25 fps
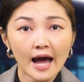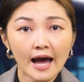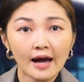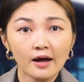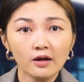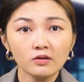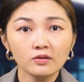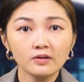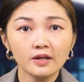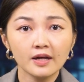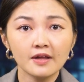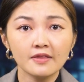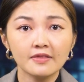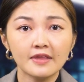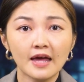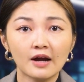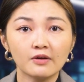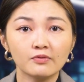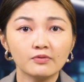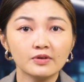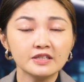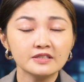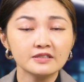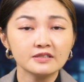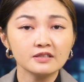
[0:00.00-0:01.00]
outlet
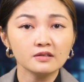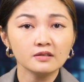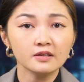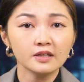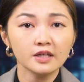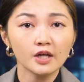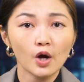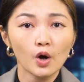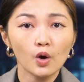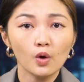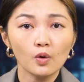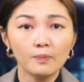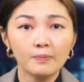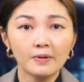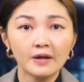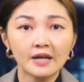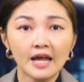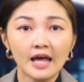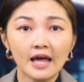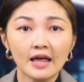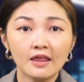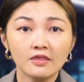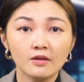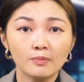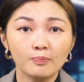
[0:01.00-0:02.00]
that recently opened
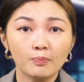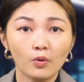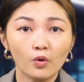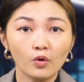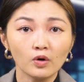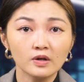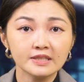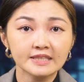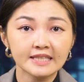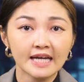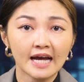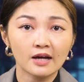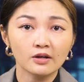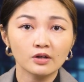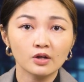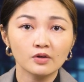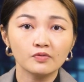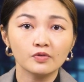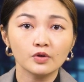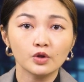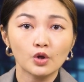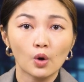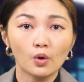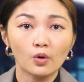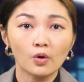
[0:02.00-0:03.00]
in the port town
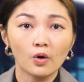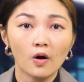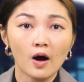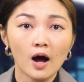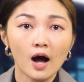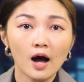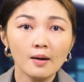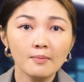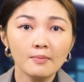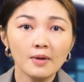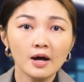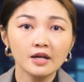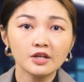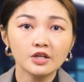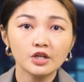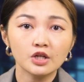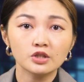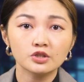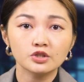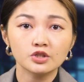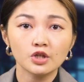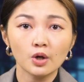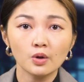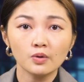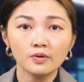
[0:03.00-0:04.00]
of Yokohama
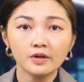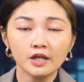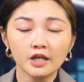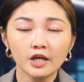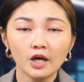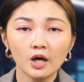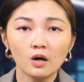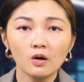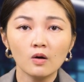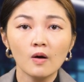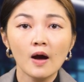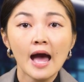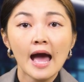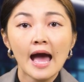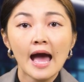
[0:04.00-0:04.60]
near Tokyo,